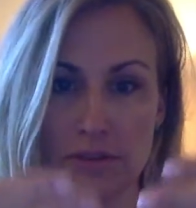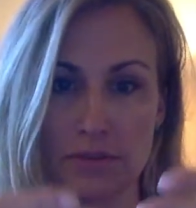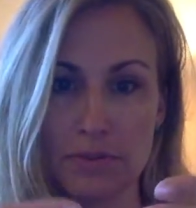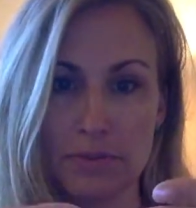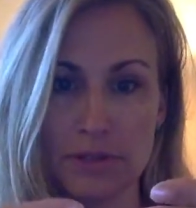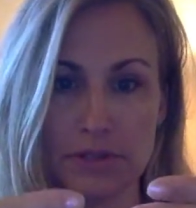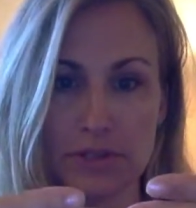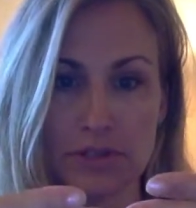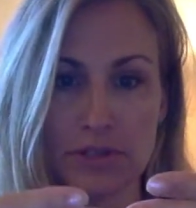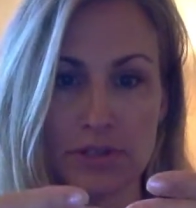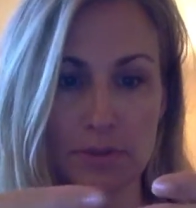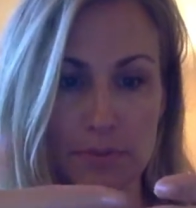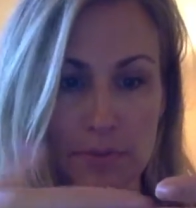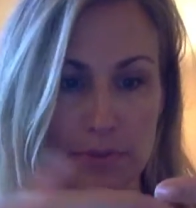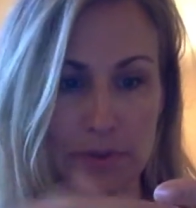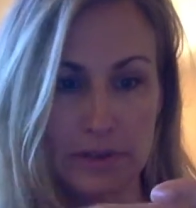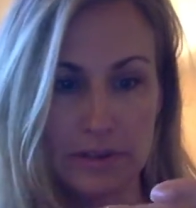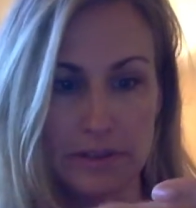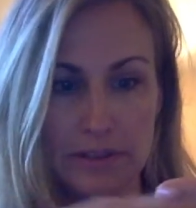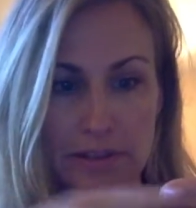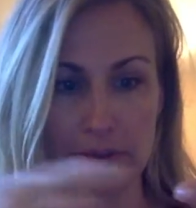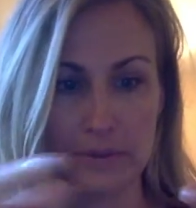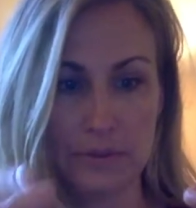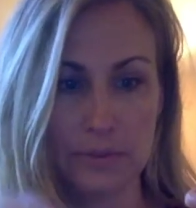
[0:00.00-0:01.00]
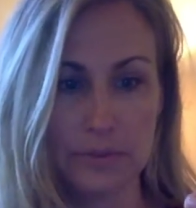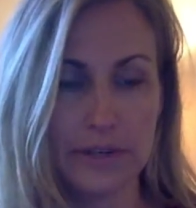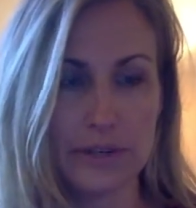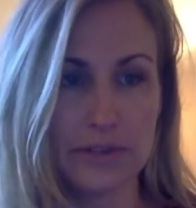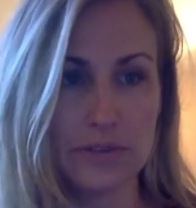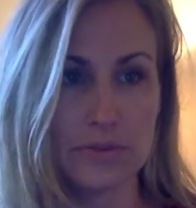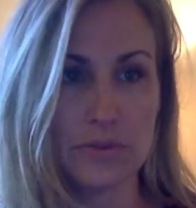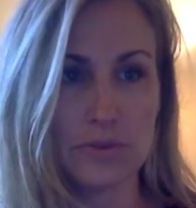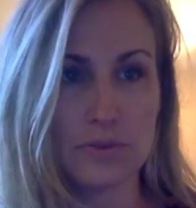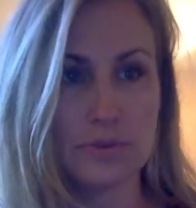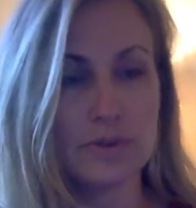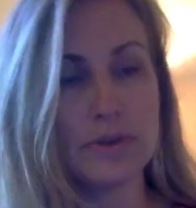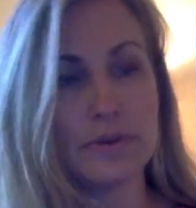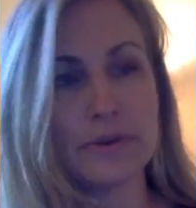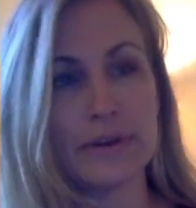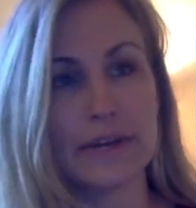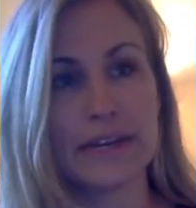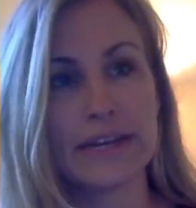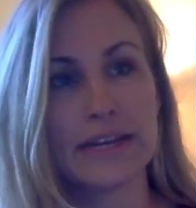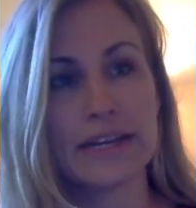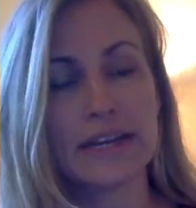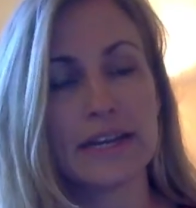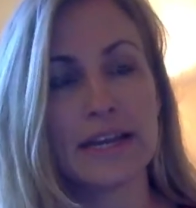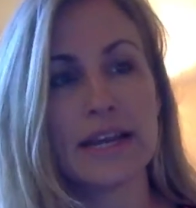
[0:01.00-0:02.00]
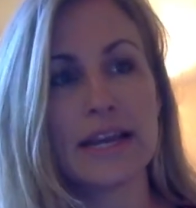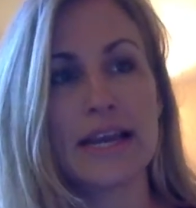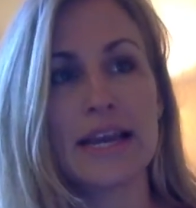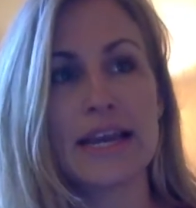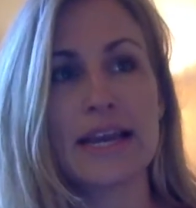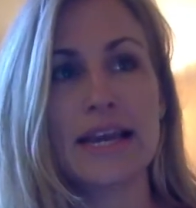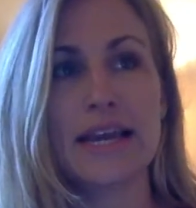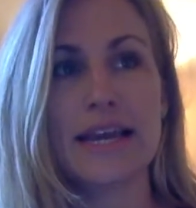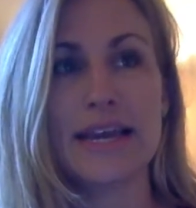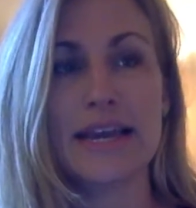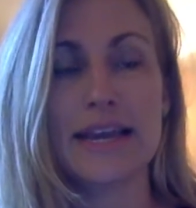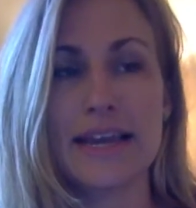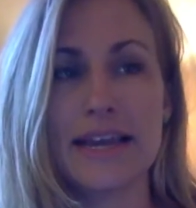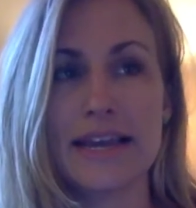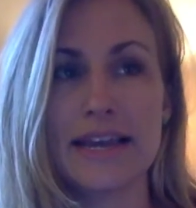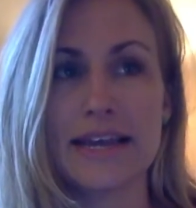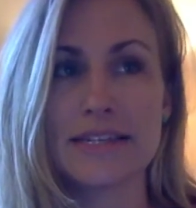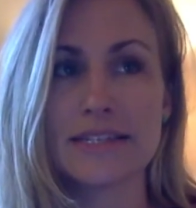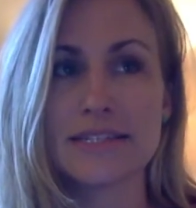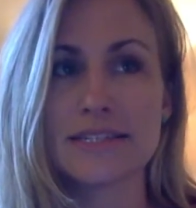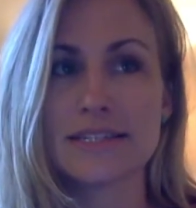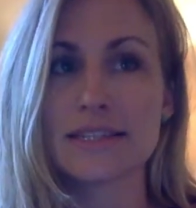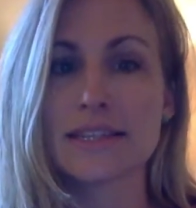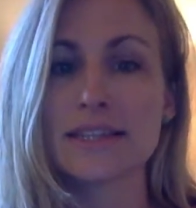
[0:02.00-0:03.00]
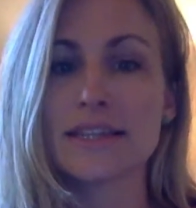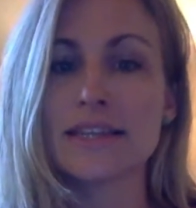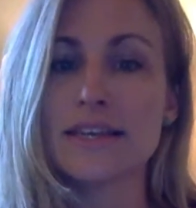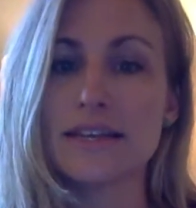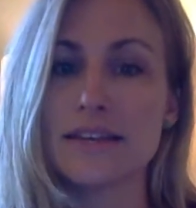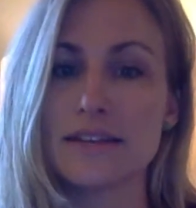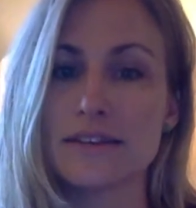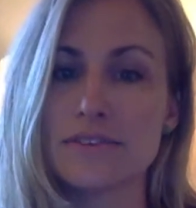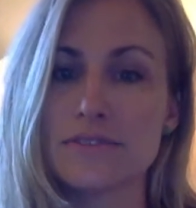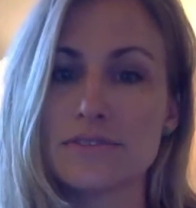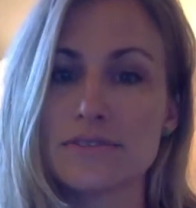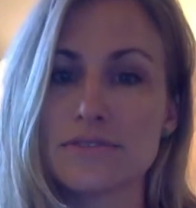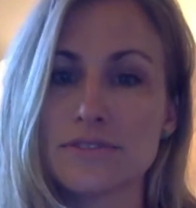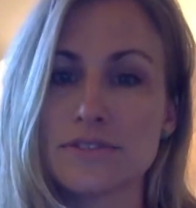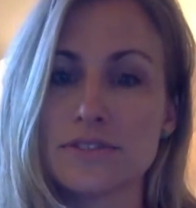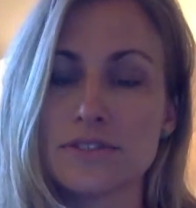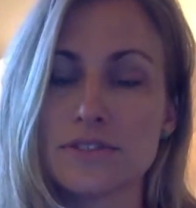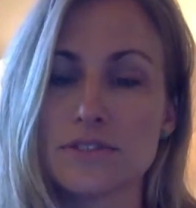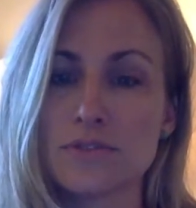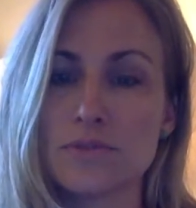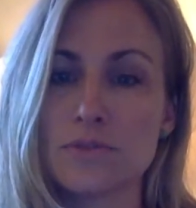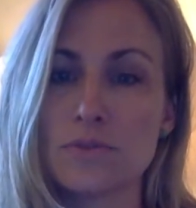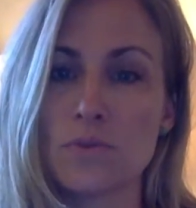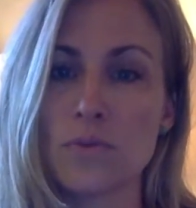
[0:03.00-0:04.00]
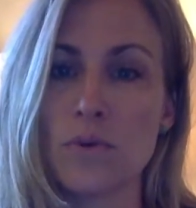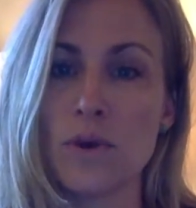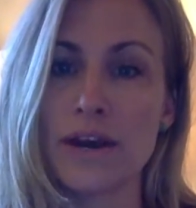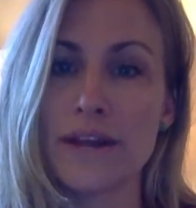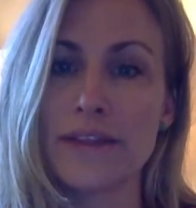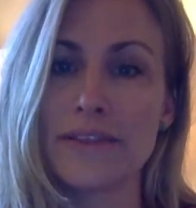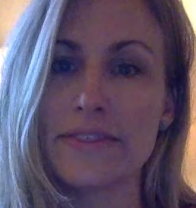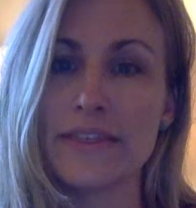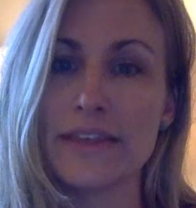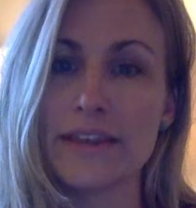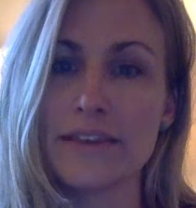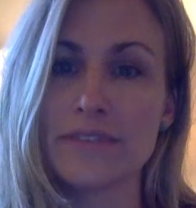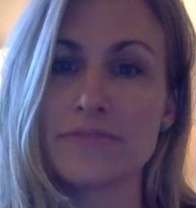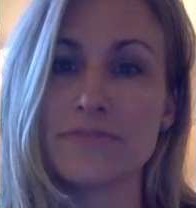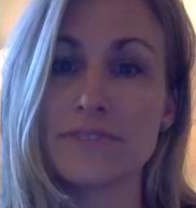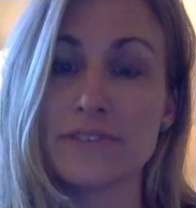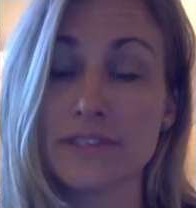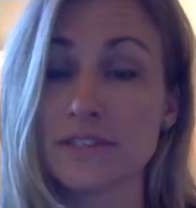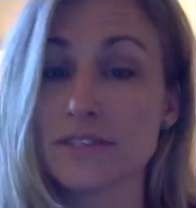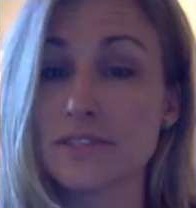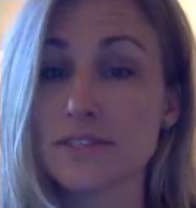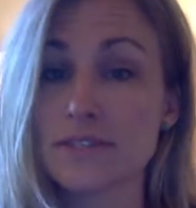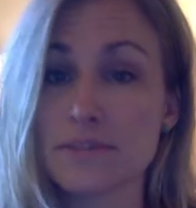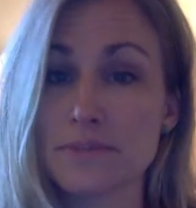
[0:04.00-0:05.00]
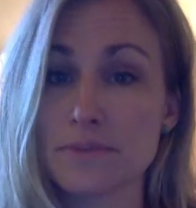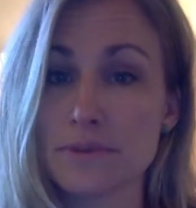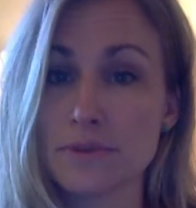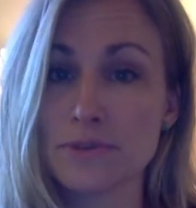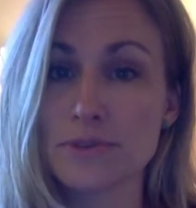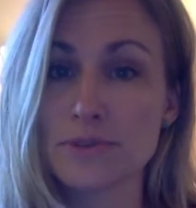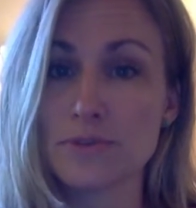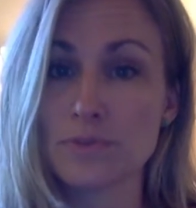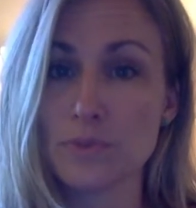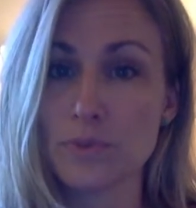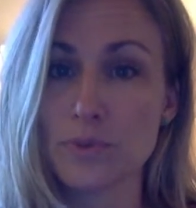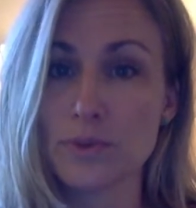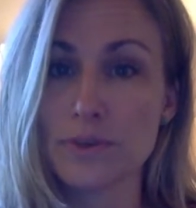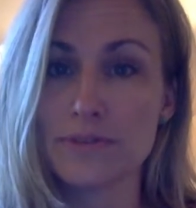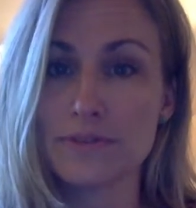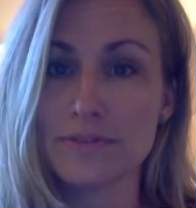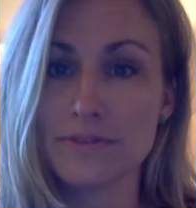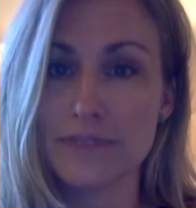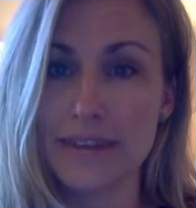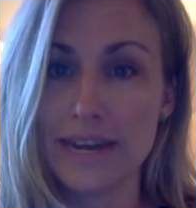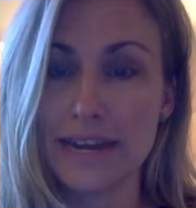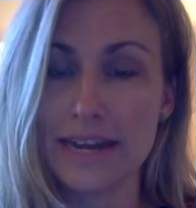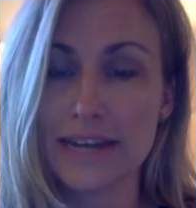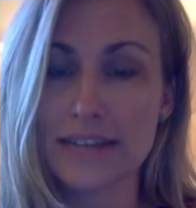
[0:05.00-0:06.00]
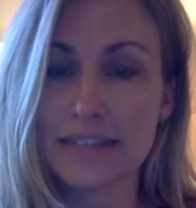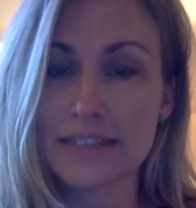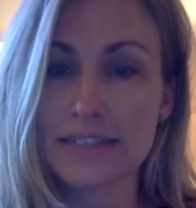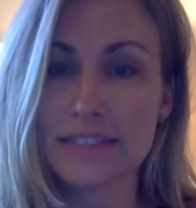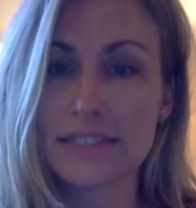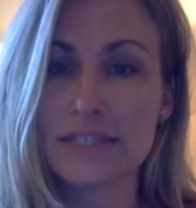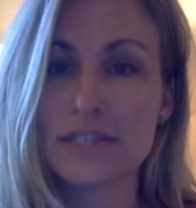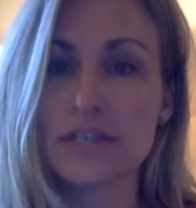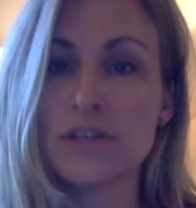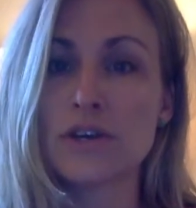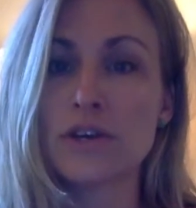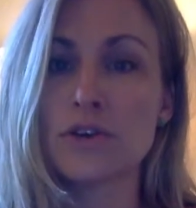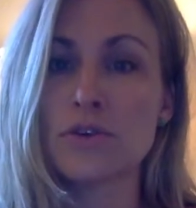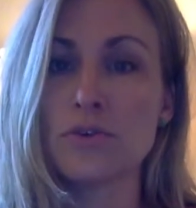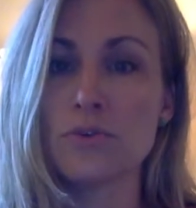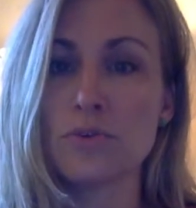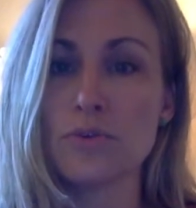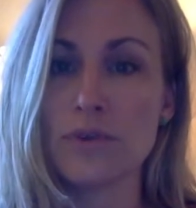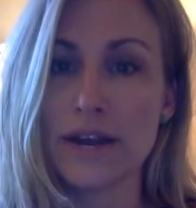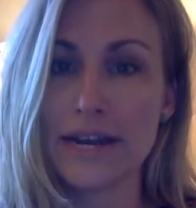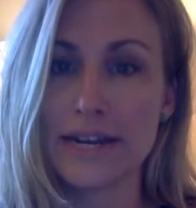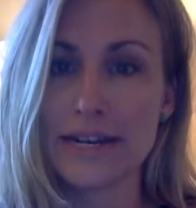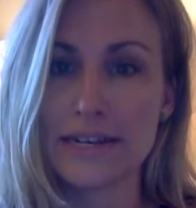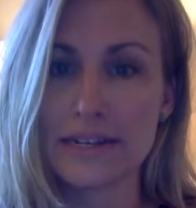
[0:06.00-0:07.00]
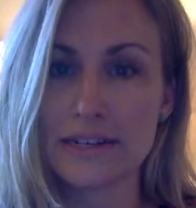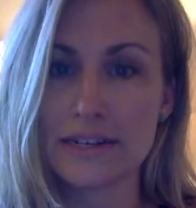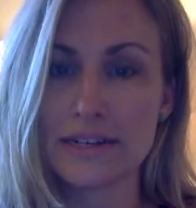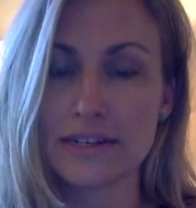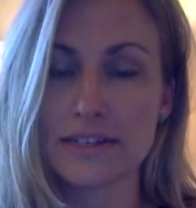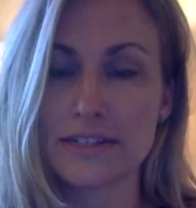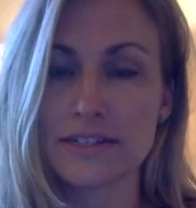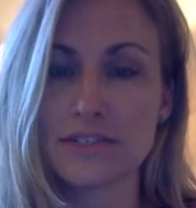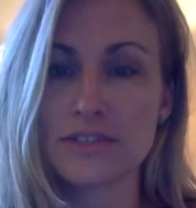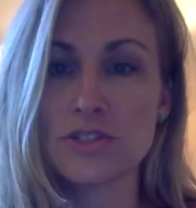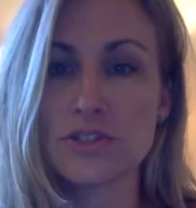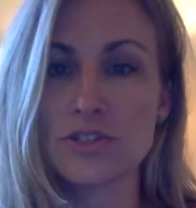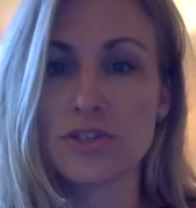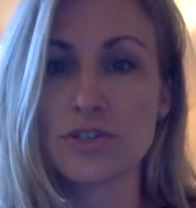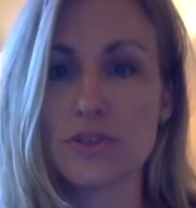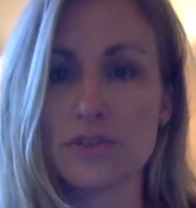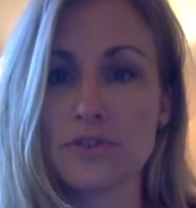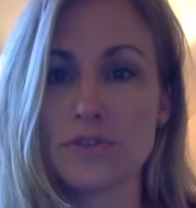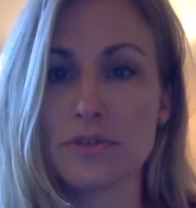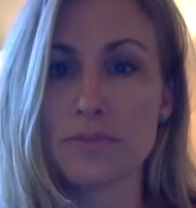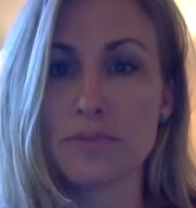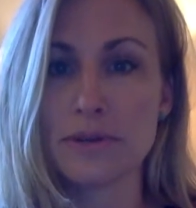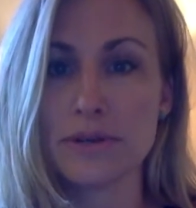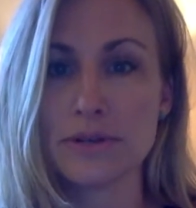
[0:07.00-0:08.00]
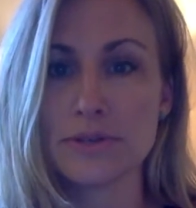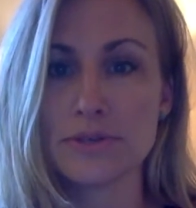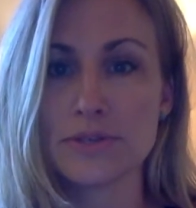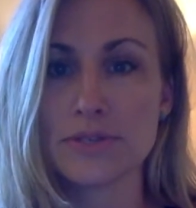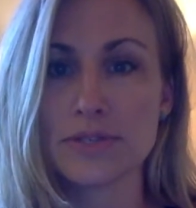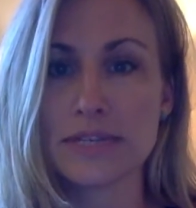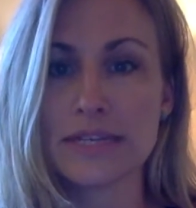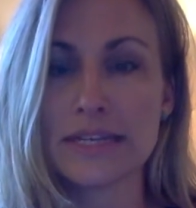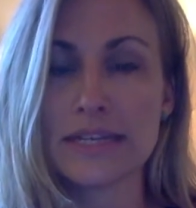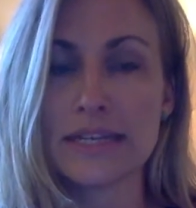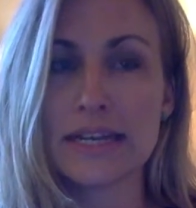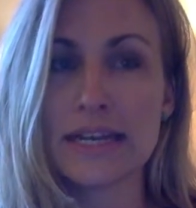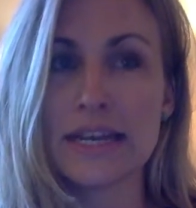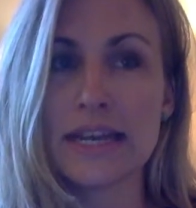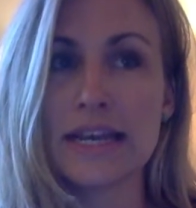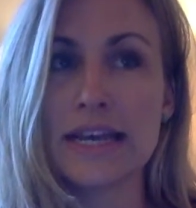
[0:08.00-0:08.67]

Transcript: The book's open, they read through it and lift what they feel is the most important fact, write it on to the post-it.